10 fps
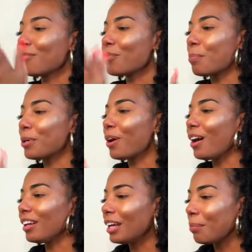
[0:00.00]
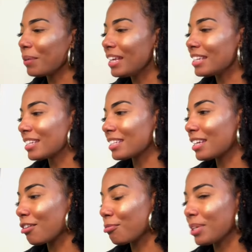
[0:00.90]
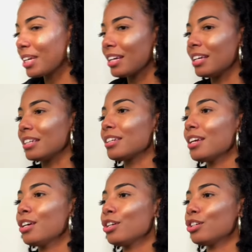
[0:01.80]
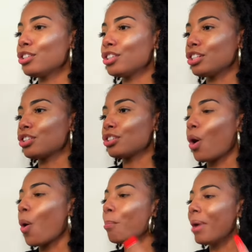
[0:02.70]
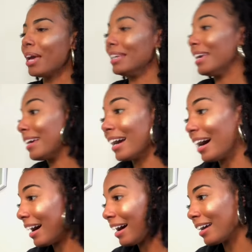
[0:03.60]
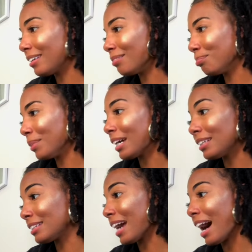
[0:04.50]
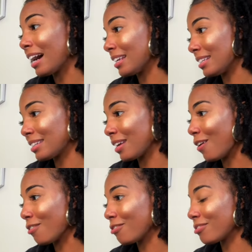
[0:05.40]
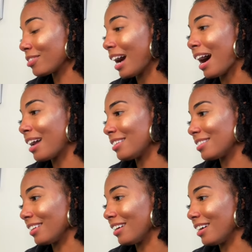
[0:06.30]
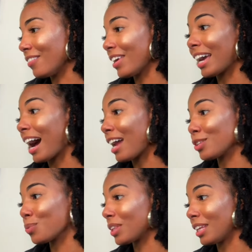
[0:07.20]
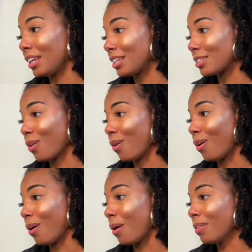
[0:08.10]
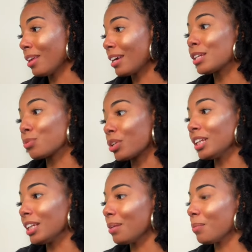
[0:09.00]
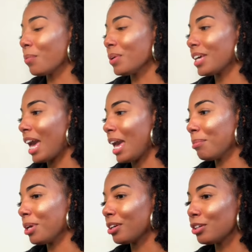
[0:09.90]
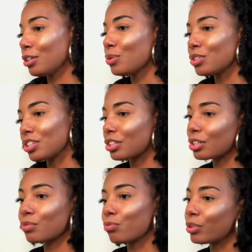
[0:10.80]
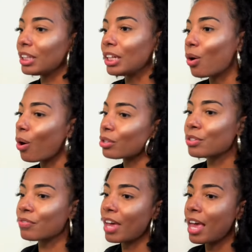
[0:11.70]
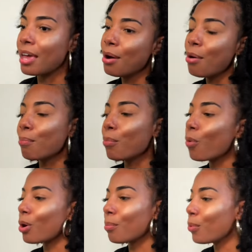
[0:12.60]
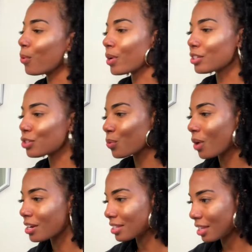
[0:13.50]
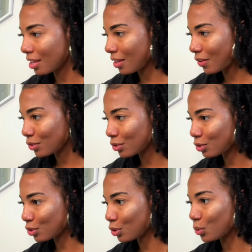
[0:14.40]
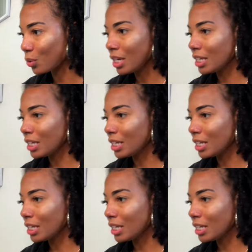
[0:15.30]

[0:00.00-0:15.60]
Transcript: whip it all up into self, because you're just obeying God, because God is self, God is love, and God is within us all. Because really what we came here to do is just really cultivate more and more into ourselves, to